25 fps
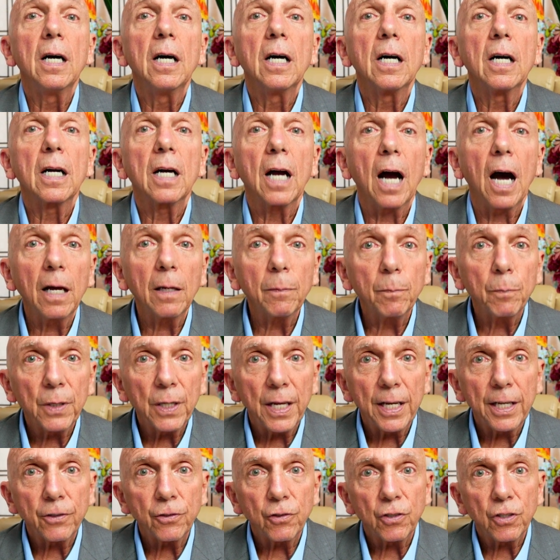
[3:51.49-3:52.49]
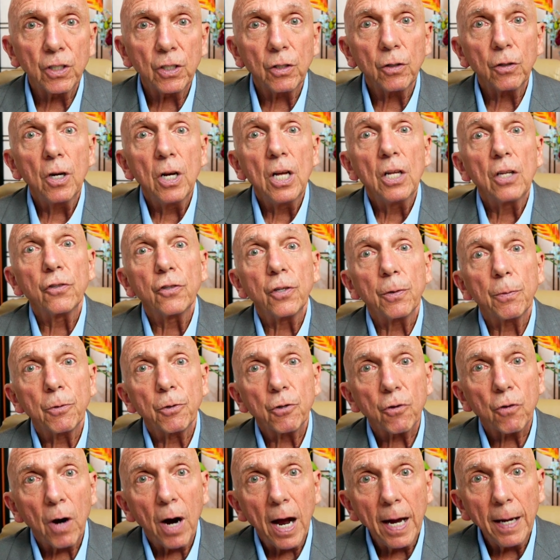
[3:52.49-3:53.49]
God bless you.
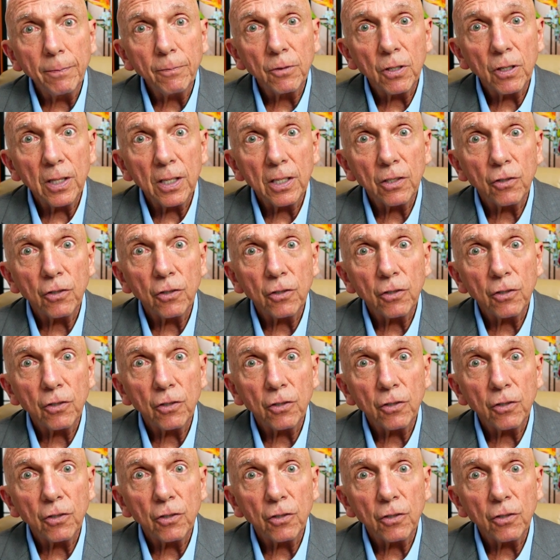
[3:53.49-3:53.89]
Subscribe to this